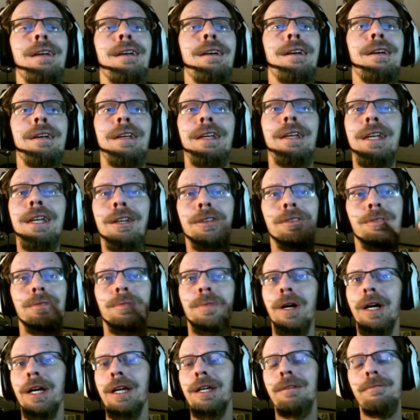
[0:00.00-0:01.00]
Either
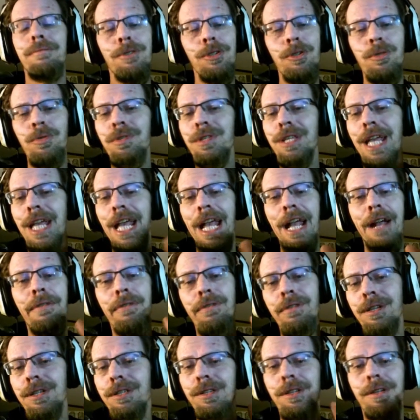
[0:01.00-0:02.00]
way, use
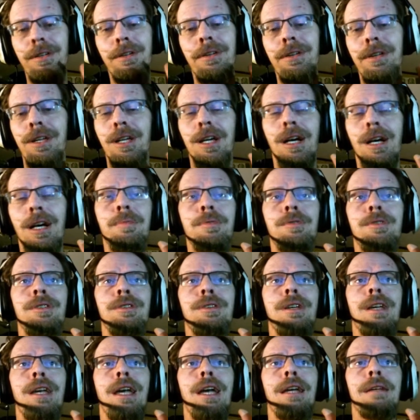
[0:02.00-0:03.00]
every security option you
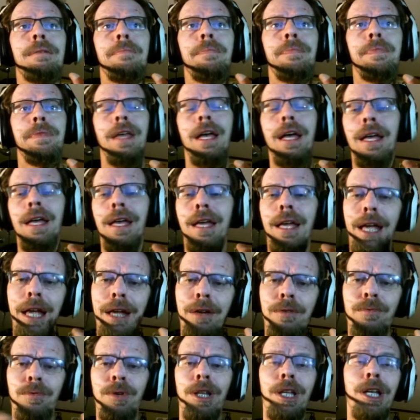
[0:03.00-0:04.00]
can.
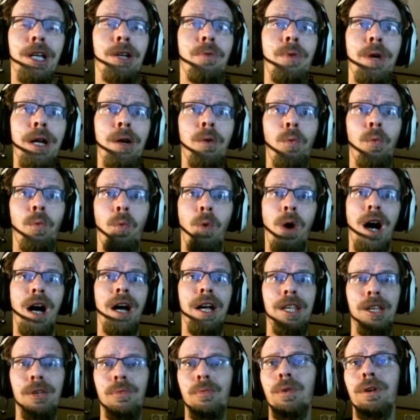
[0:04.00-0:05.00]
And really quick, why
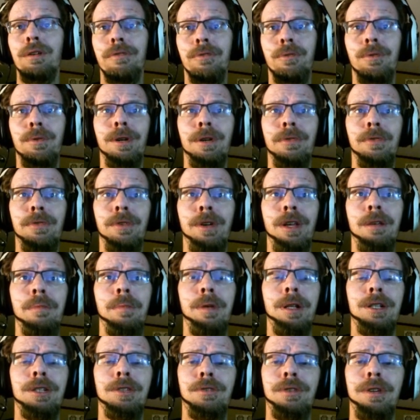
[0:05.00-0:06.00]
you want 4 different
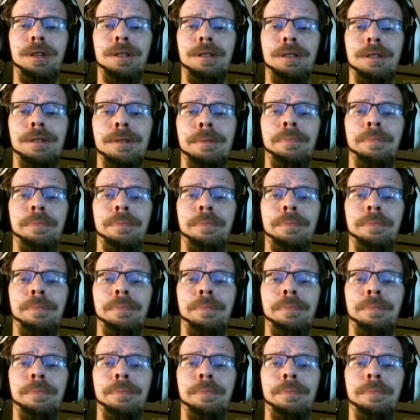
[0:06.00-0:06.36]
email addresses?